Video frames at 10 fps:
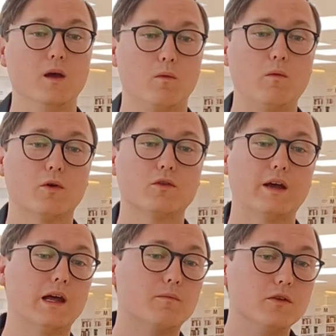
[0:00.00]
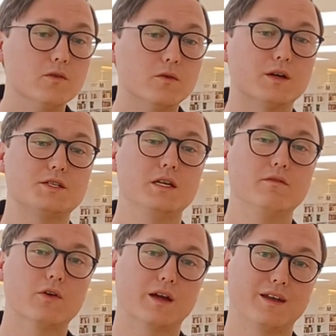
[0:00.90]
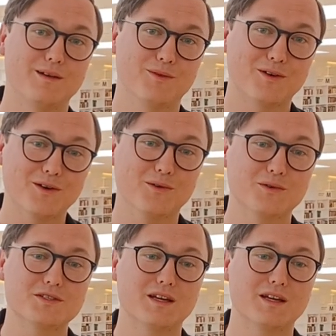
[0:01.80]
We want to help you achieve your academic goals